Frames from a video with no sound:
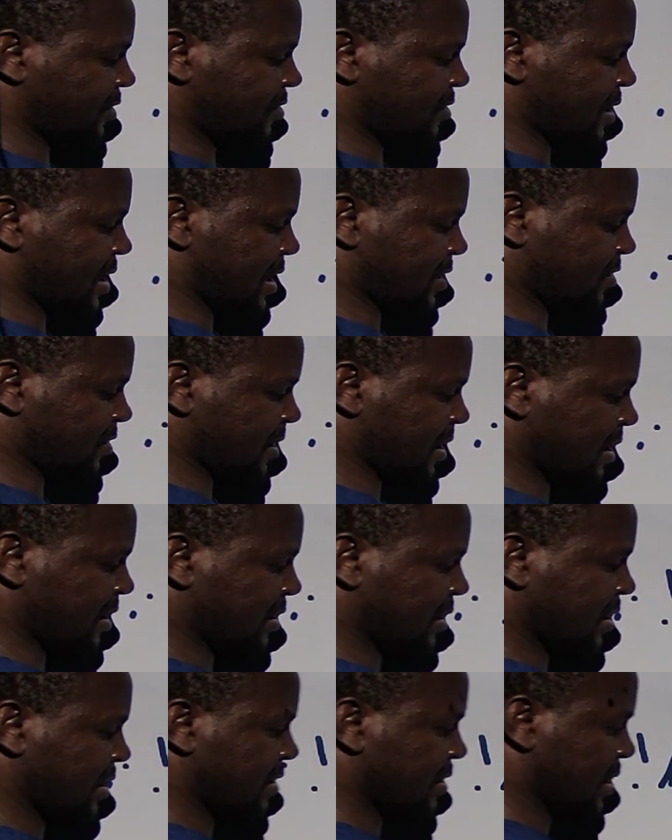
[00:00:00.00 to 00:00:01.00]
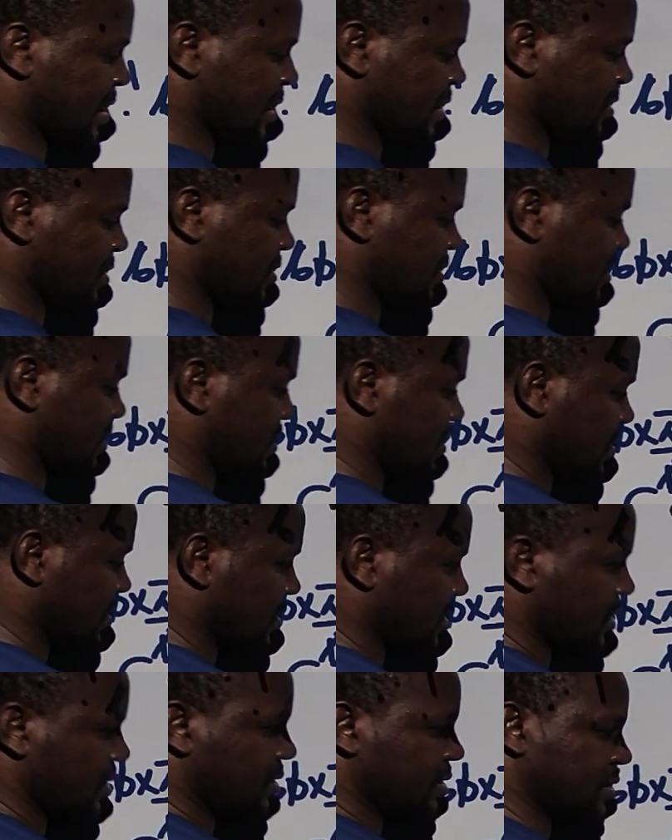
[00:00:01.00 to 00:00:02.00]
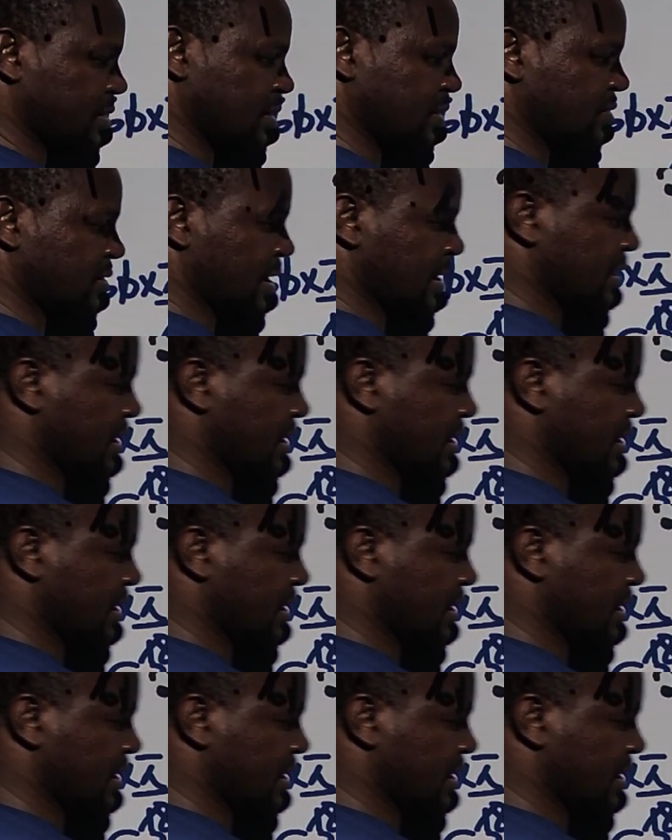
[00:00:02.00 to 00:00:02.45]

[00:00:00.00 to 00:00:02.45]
is the answer in radians. These are